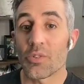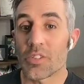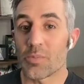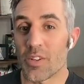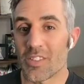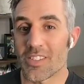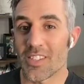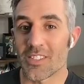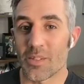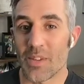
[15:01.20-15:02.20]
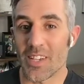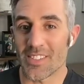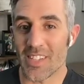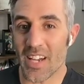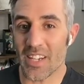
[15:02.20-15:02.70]
you experiencing some
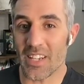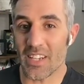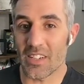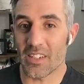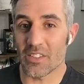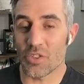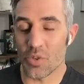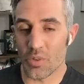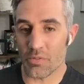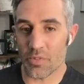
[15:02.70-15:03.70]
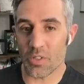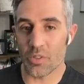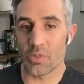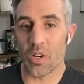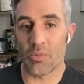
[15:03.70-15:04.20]
anxiety show up for
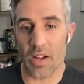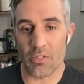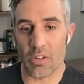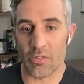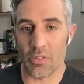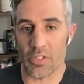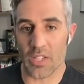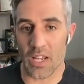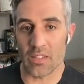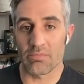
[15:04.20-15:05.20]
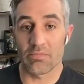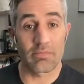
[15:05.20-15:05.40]
you around our first date?